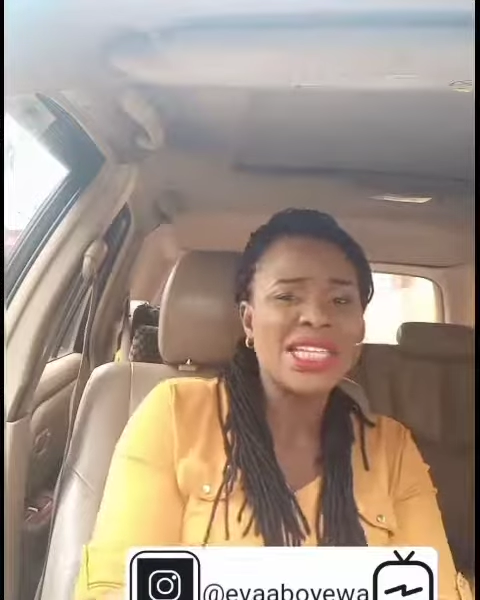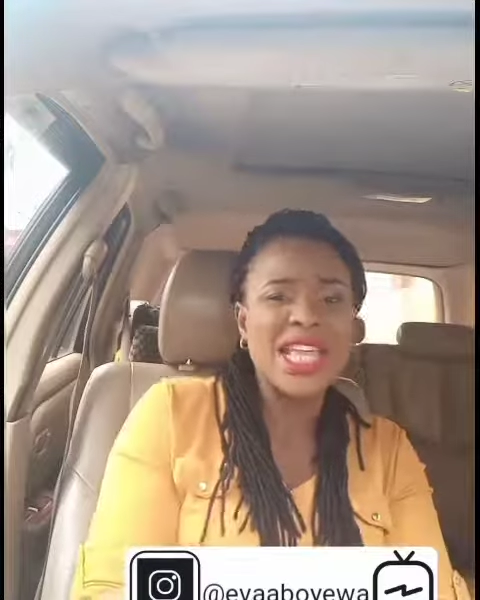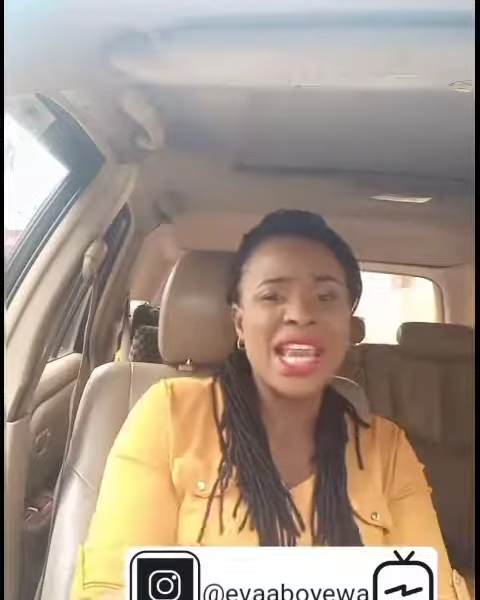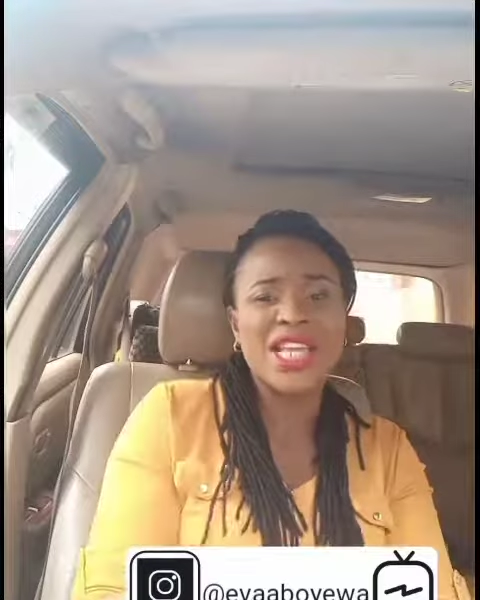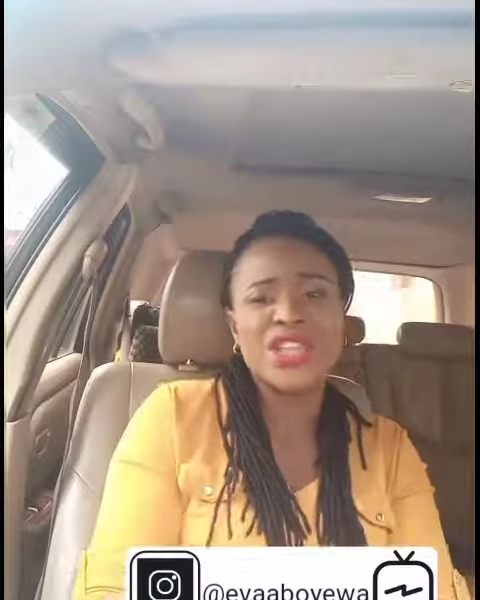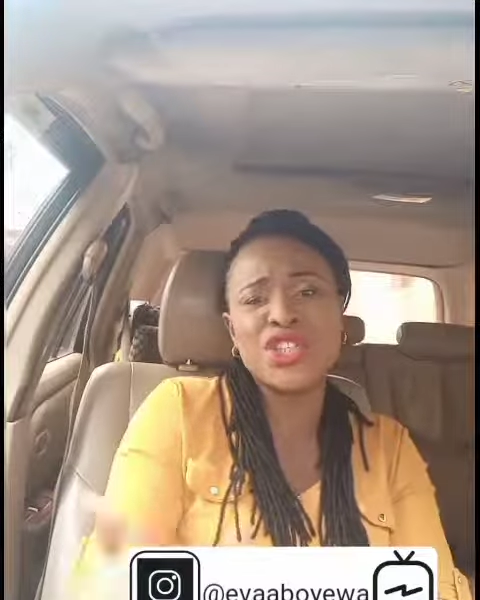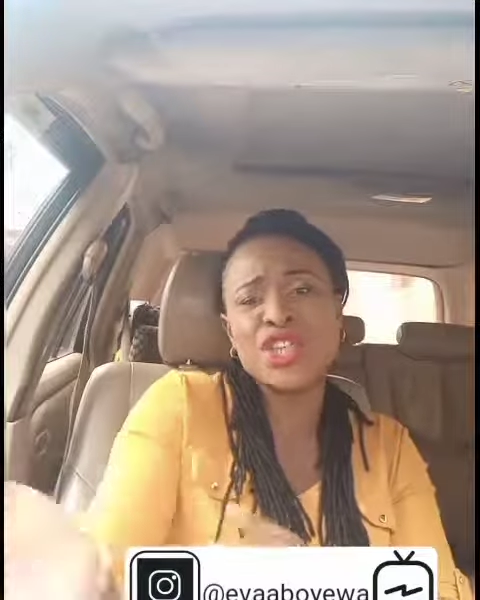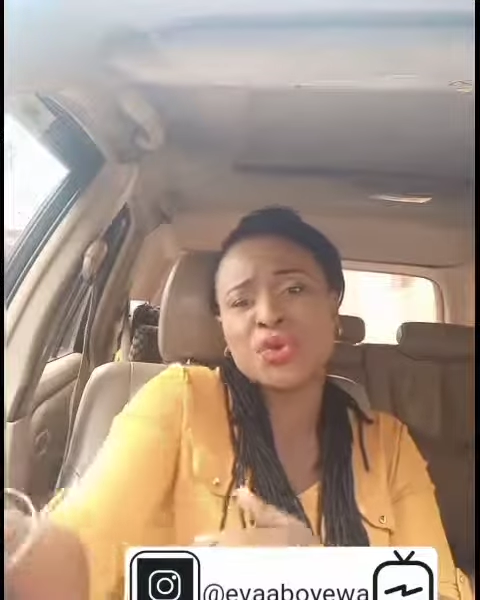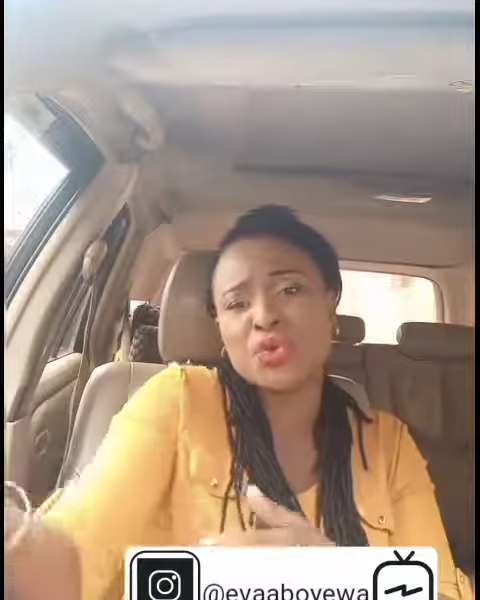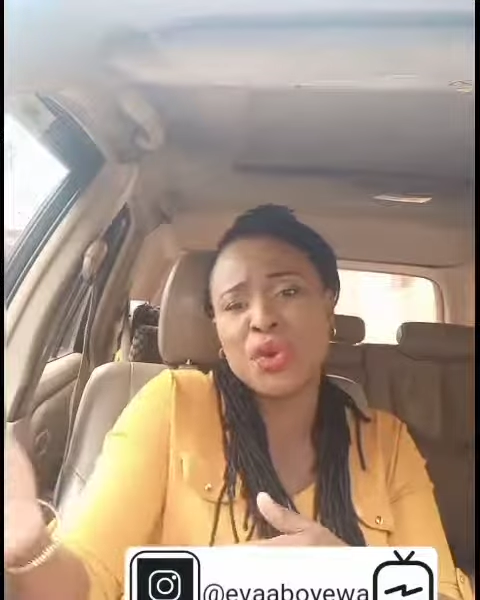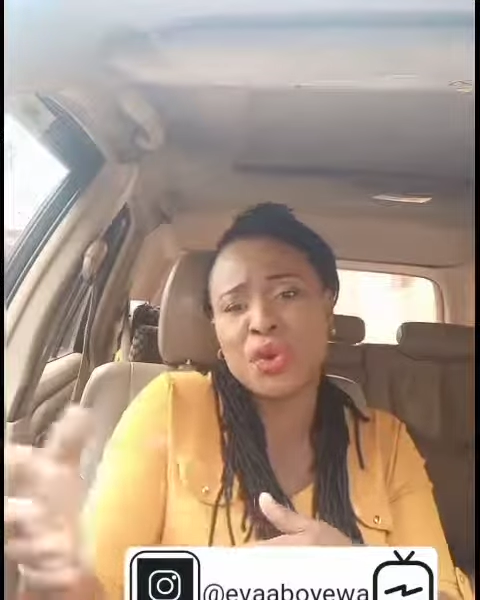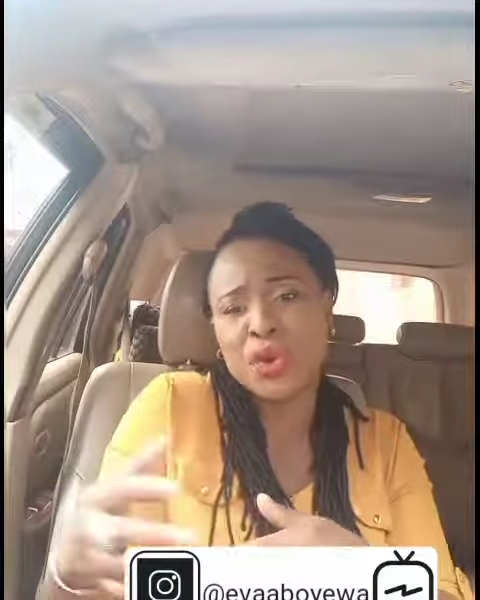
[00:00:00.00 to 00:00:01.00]
Then a
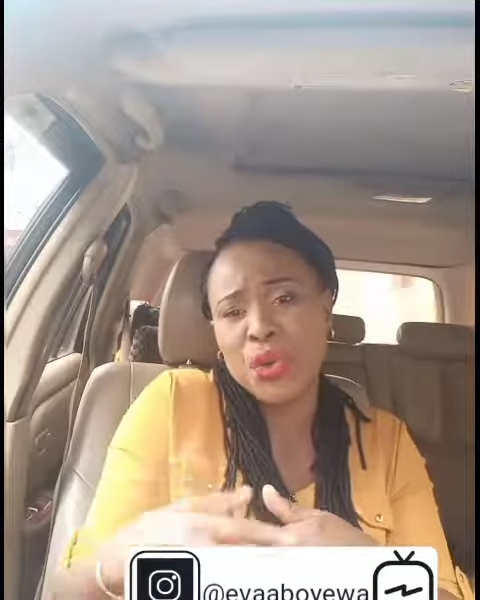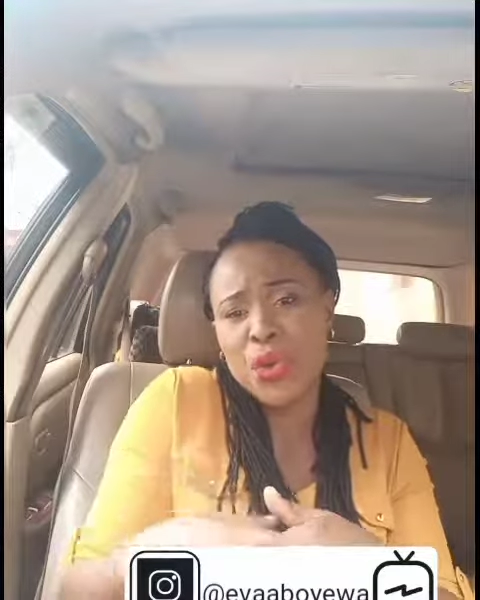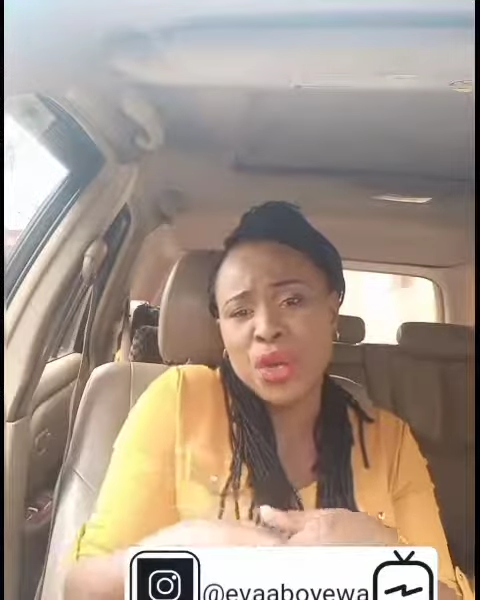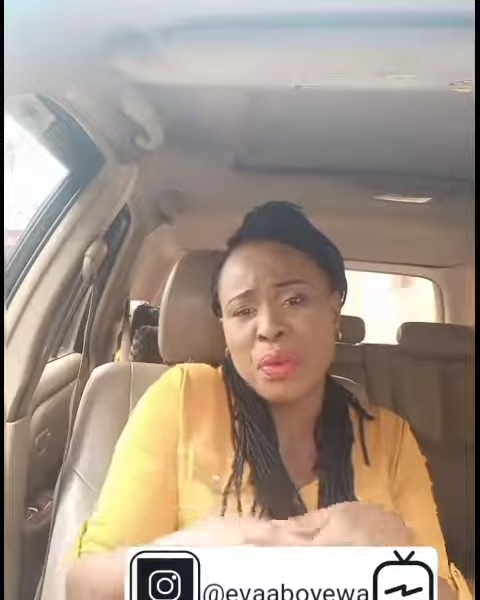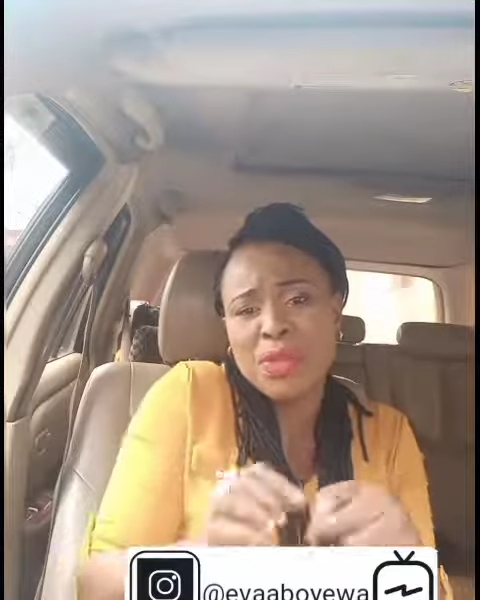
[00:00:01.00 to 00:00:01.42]
jittery on your own.